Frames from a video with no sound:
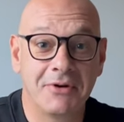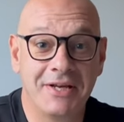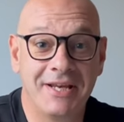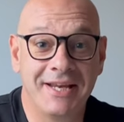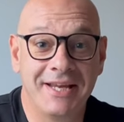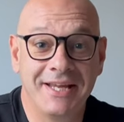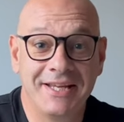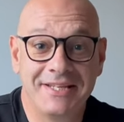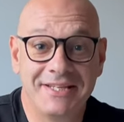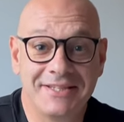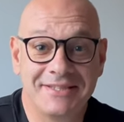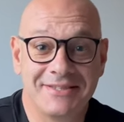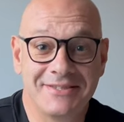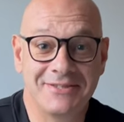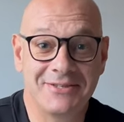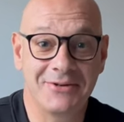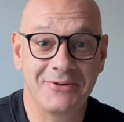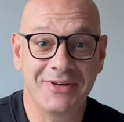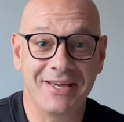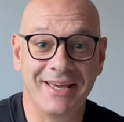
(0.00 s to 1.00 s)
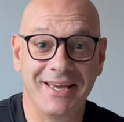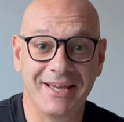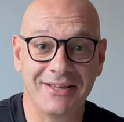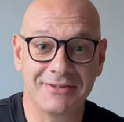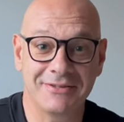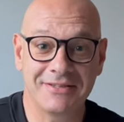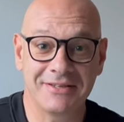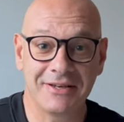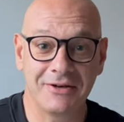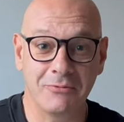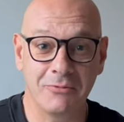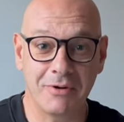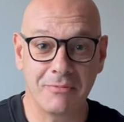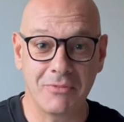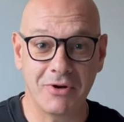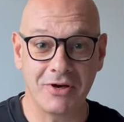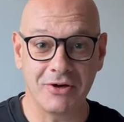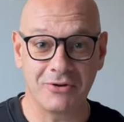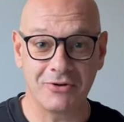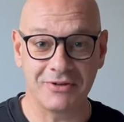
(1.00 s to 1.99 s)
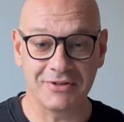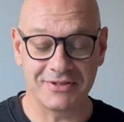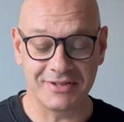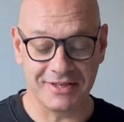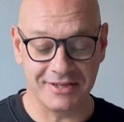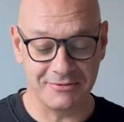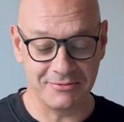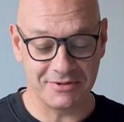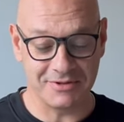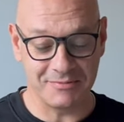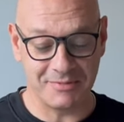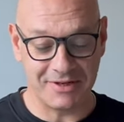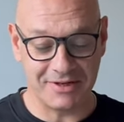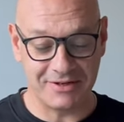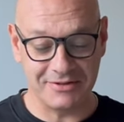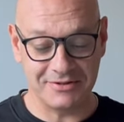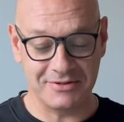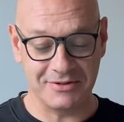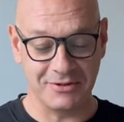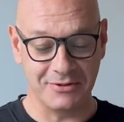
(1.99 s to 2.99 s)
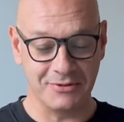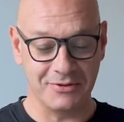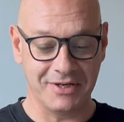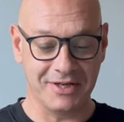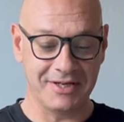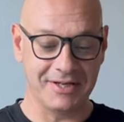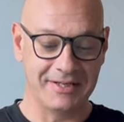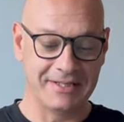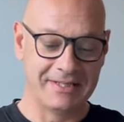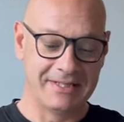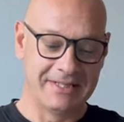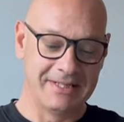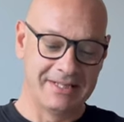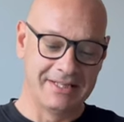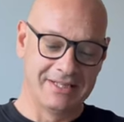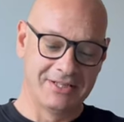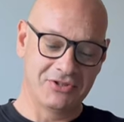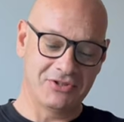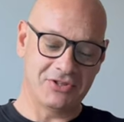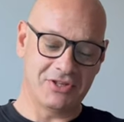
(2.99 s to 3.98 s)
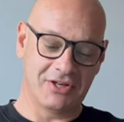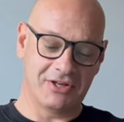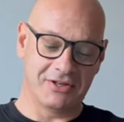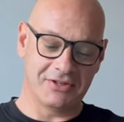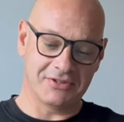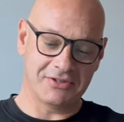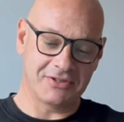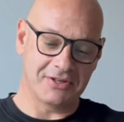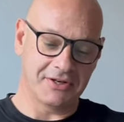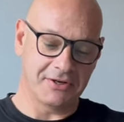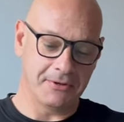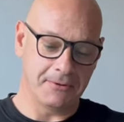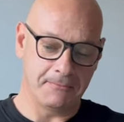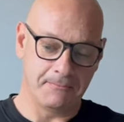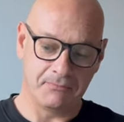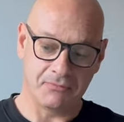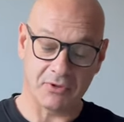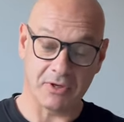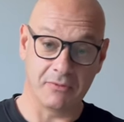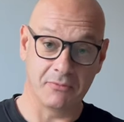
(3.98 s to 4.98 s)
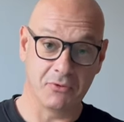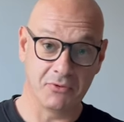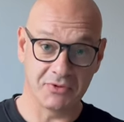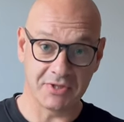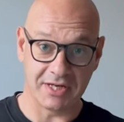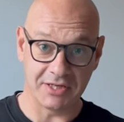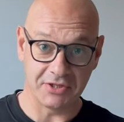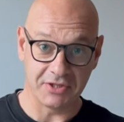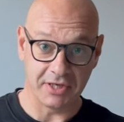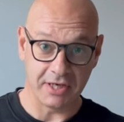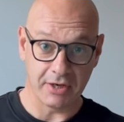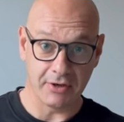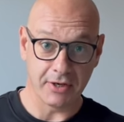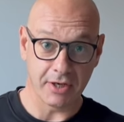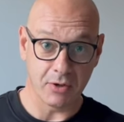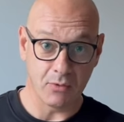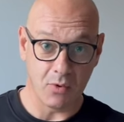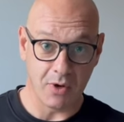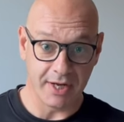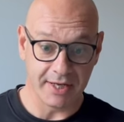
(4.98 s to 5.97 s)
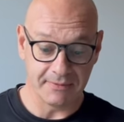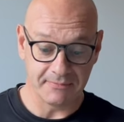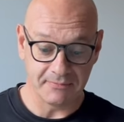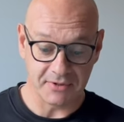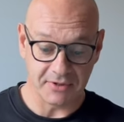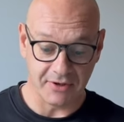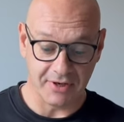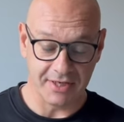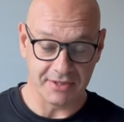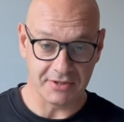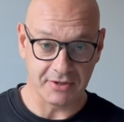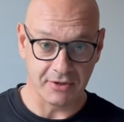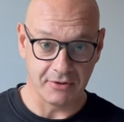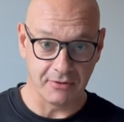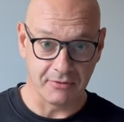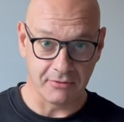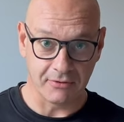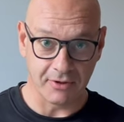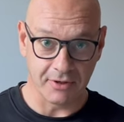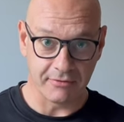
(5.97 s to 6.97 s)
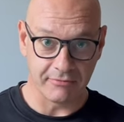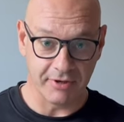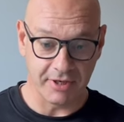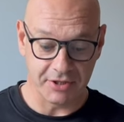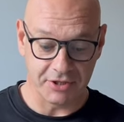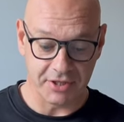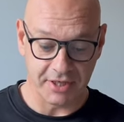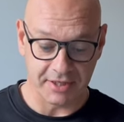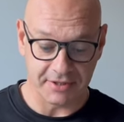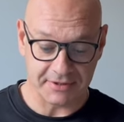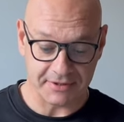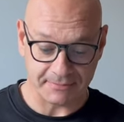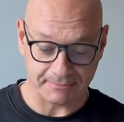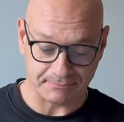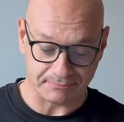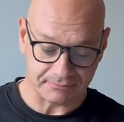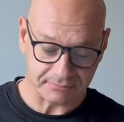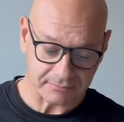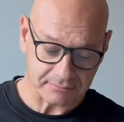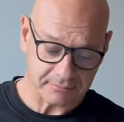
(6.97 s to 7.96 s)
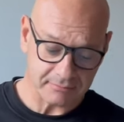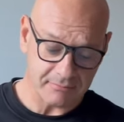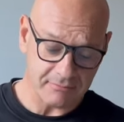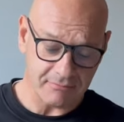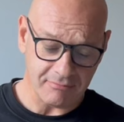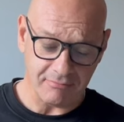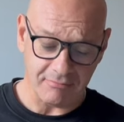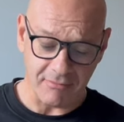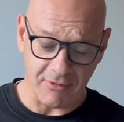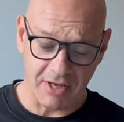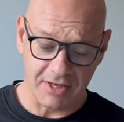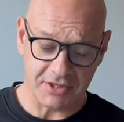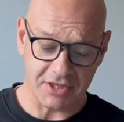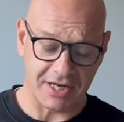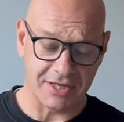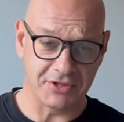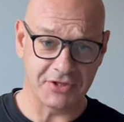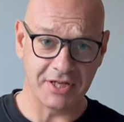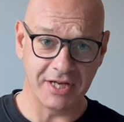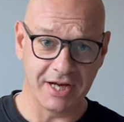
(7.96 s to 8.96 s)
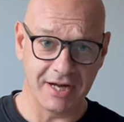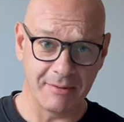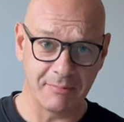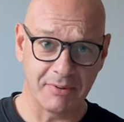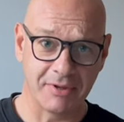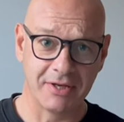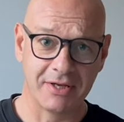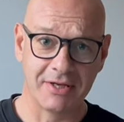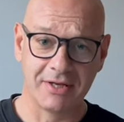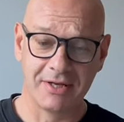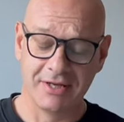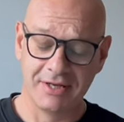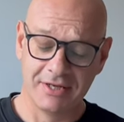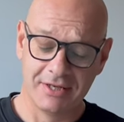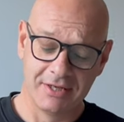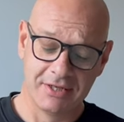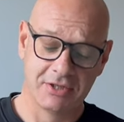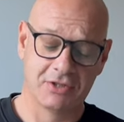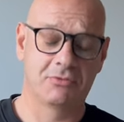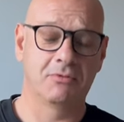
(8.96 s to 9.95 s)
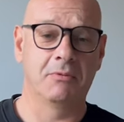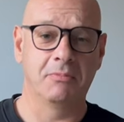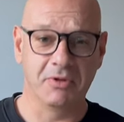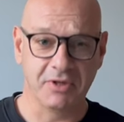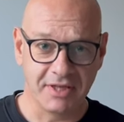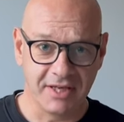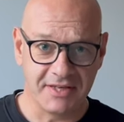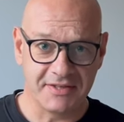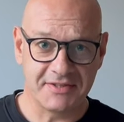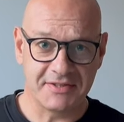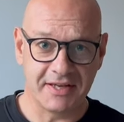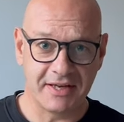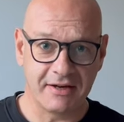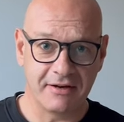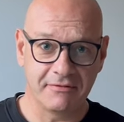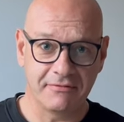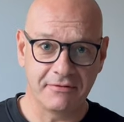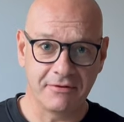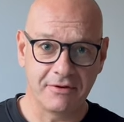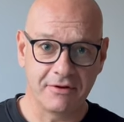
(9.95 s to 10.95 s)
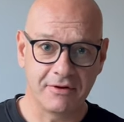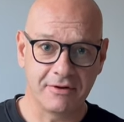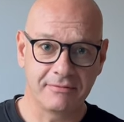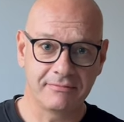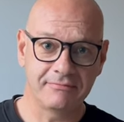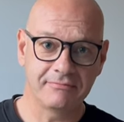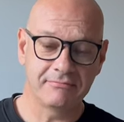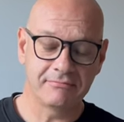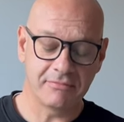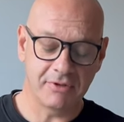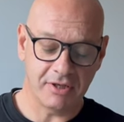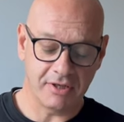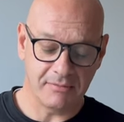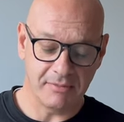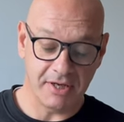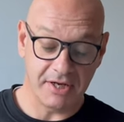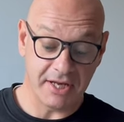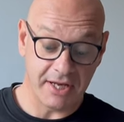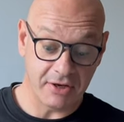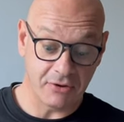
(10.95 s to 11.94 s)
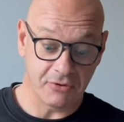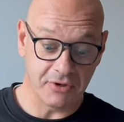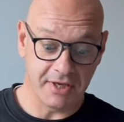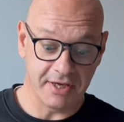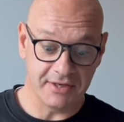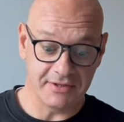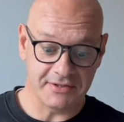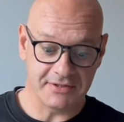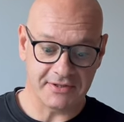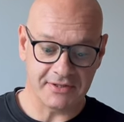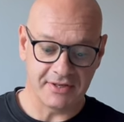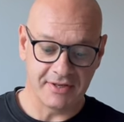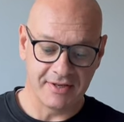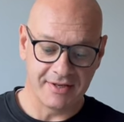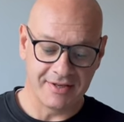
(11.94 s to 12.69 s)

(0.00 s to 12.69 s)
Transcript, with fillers: I needed to do it and uh, when my holiday was about to uh, start. So, I was actually going away. So I had to kind of readjust. I changed it up swapped the yeast out for um, an ale yeast